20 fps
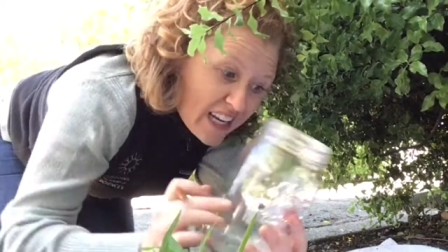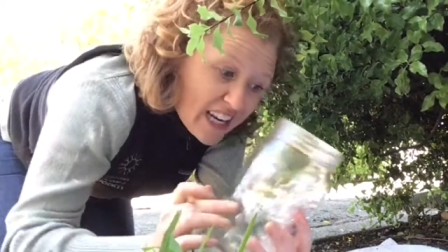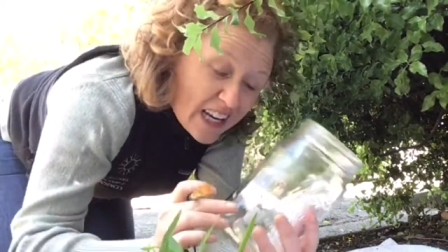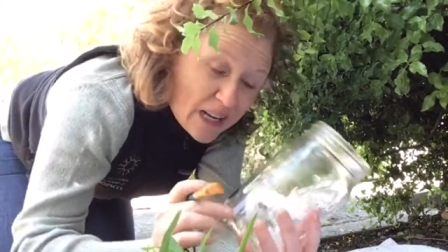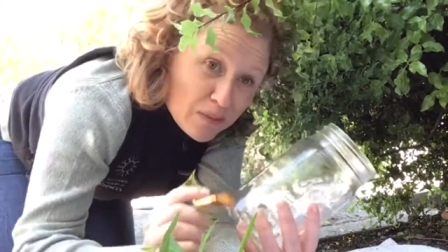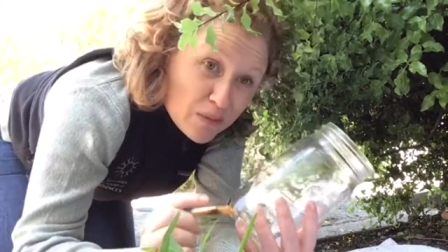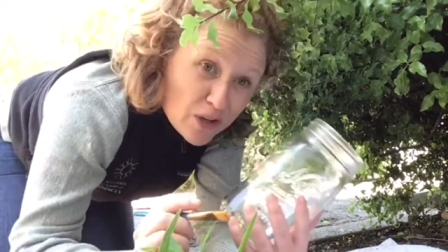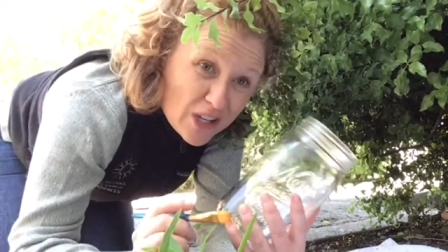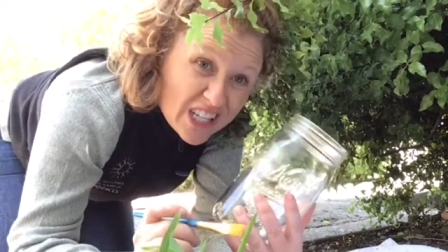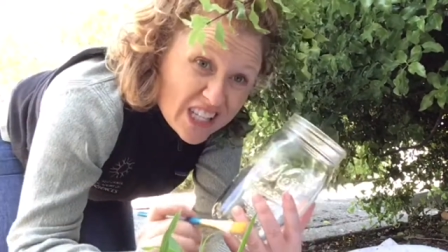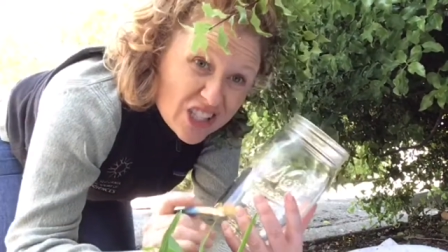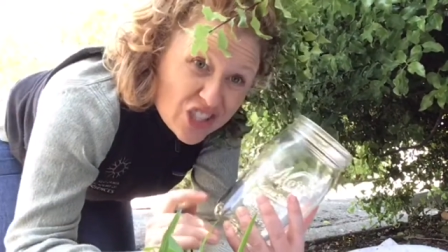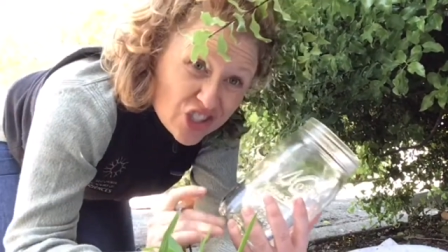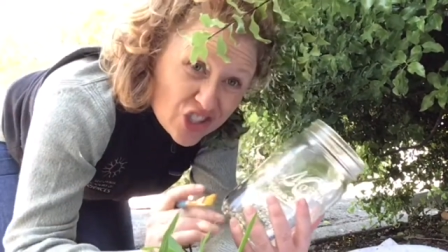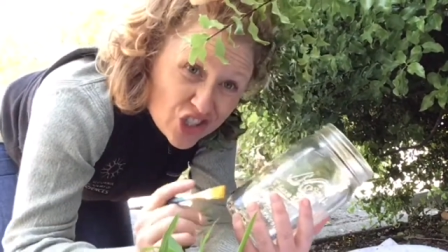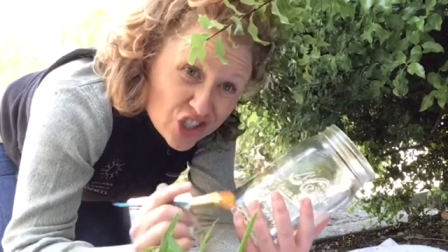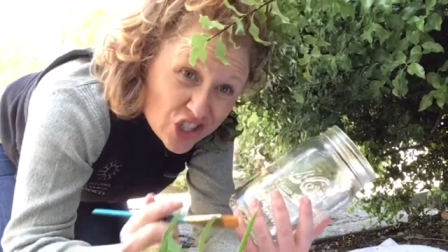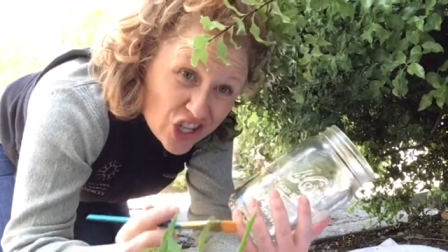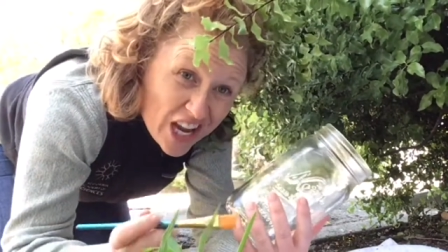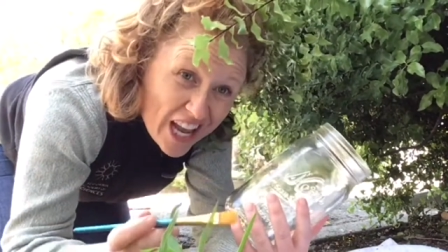I'm gonna
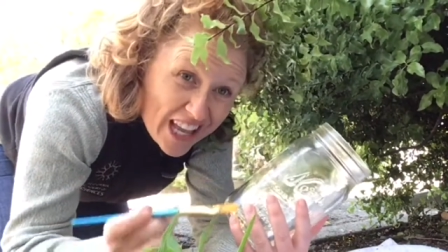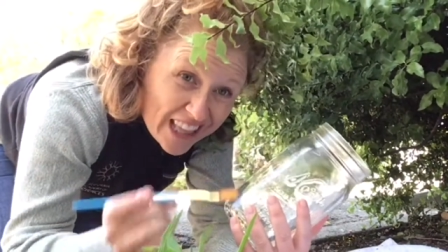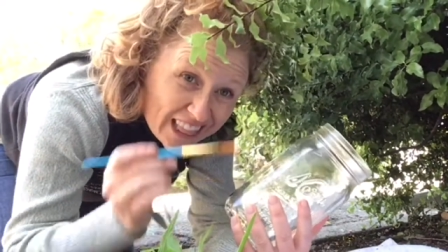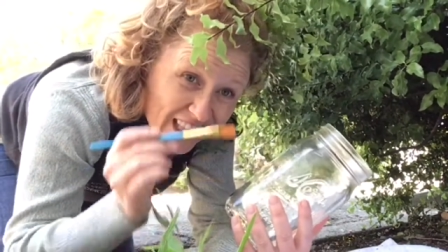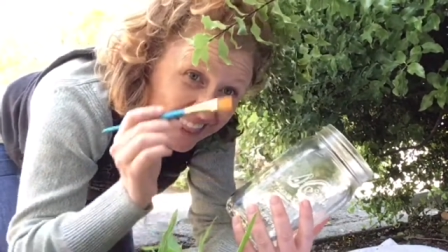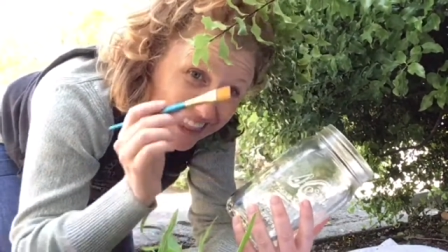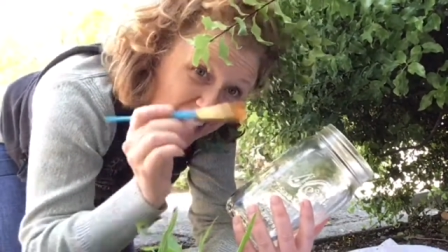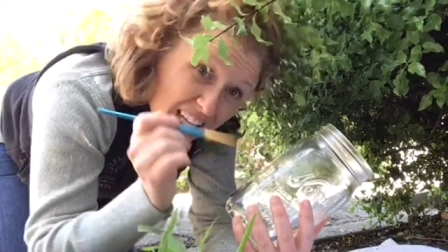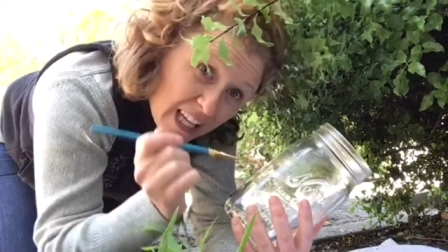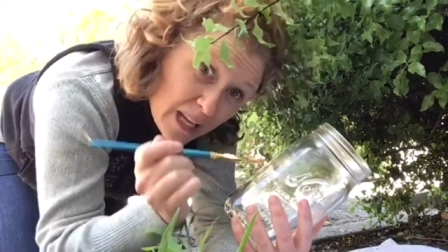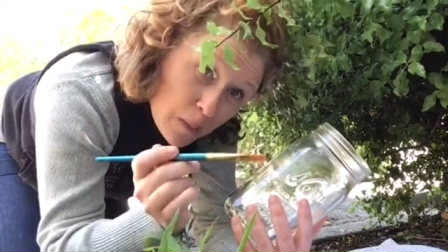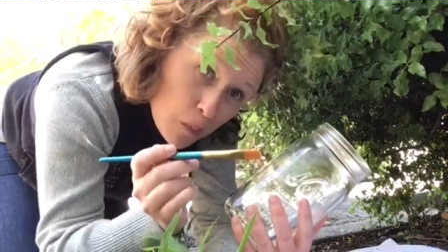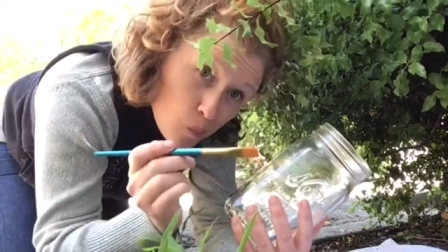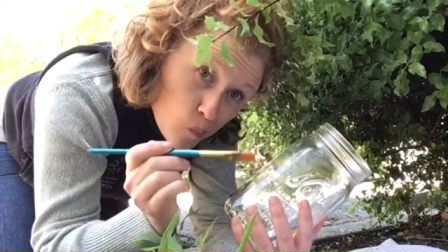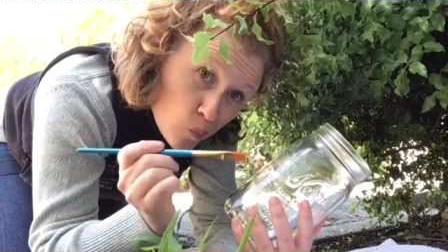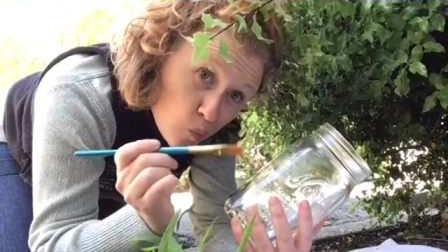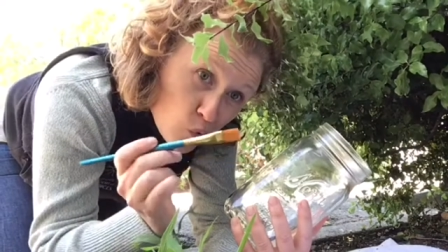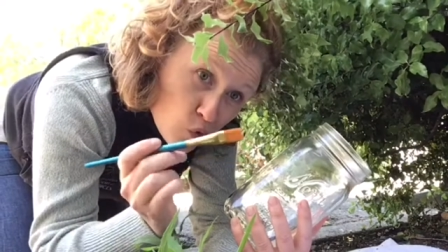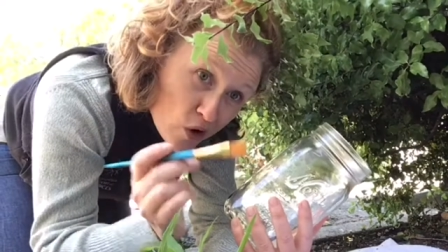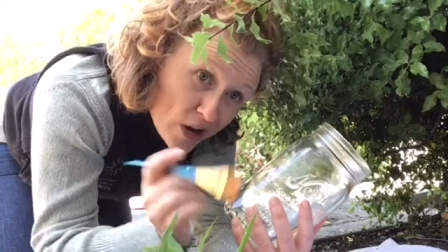gently
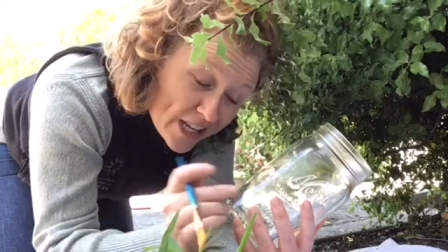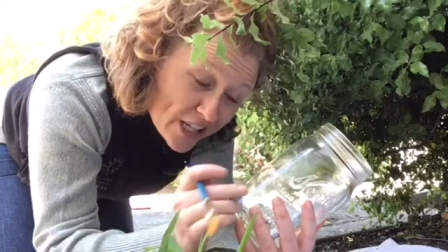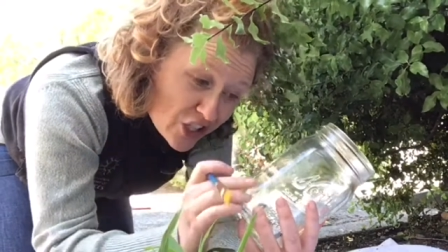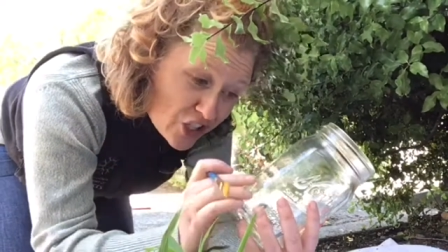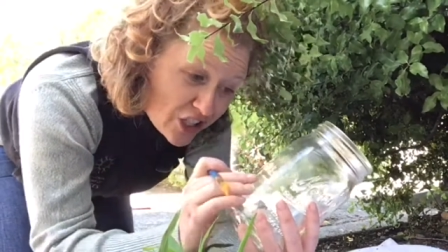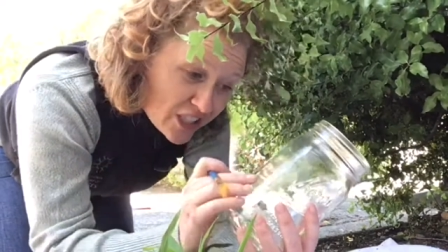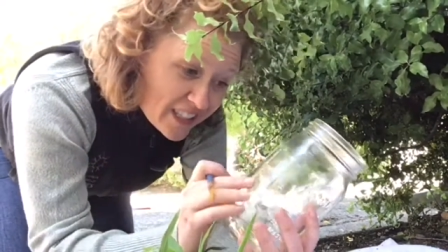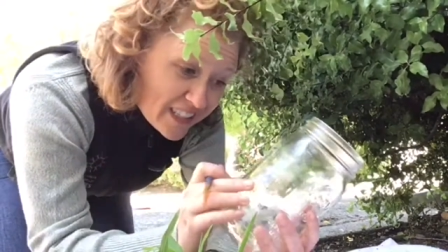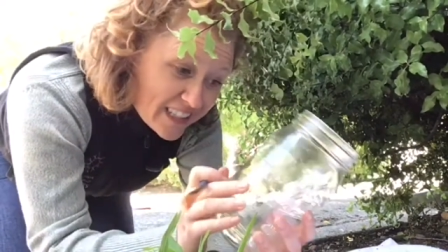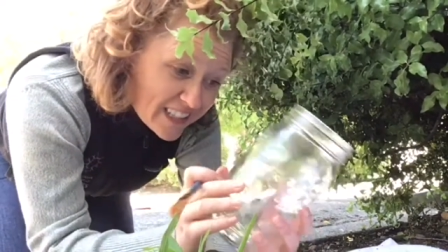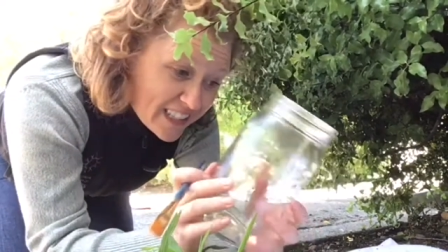brush it